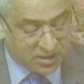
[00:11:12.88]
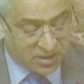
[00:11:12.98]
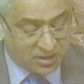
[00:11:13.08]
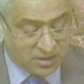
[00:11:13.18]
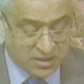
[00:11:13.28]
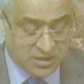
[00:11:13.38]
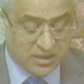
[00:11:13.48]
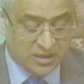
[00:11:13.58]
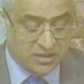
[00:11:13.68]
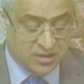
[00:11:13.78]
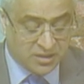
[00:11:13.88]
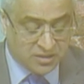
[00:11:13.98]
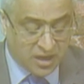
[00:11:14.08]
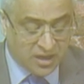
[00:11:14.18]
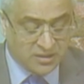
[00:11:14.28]
This is an
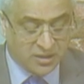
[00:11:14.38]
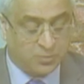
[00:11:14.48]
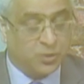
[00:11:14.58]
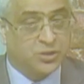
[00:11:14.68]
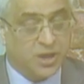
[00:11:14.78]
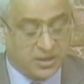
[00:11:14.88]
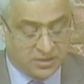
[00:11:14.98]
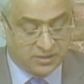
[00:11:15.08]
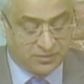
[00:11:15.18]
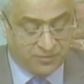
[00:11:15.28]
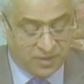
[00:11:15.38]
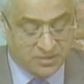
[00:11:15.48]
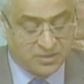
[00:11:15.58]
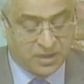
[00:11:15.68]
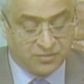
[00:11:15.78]
exercise in protecting the
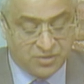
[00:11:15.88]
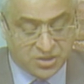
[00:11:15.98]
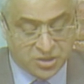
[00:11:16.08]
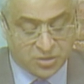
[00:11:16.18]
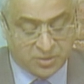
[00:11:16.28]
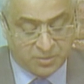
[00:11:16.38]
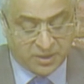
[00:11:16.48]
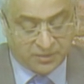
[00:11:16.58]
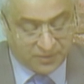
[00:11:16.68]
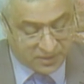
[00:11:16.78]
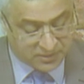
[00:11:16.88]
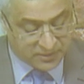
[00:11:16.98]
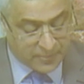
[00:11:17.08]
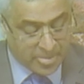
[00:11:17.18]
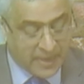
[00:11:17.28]
funds and wishes of the benefactor,
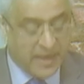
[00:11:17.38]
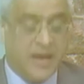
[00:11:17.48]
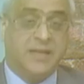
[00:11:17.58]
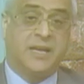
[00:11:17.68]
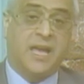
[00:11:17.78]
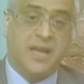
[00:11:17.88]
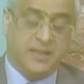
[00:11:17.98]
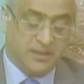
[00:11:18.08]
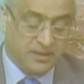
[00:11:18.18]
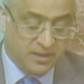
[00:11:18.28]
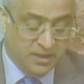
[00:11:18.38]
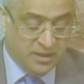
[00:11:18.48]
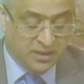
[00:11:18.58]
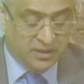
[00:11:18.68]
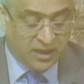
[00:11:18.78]
and again,
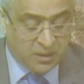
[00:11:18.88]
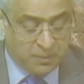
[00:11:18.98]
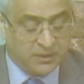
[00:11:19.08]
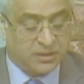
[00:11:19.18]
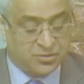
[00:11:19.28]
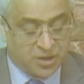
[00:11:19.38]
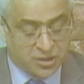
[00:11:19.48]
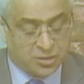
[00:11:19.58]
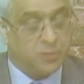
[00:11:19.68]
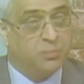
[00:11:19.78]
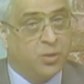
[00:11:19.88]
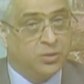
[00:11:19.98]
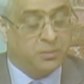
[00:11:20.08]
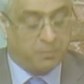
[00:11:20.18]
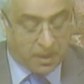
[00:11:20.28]
keeping the trust of both
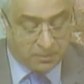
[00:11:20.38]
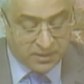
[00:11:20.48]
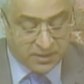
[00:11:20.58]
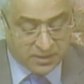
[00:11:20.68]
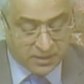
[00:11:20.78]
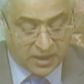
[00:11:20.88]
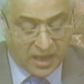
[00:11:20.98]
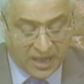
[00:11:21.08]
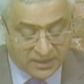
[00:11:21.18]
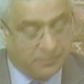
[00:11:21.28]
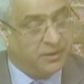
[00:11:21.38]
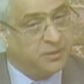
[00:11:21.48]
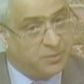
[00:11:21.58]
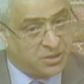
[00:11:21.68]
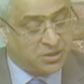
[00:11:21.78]
the public and the
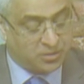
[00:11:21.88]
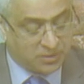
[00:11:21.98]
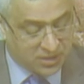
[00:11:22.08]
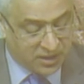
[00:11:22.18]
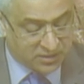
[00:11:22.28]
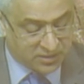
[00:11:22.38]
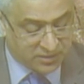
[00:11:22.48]
beneficiaries of the charity.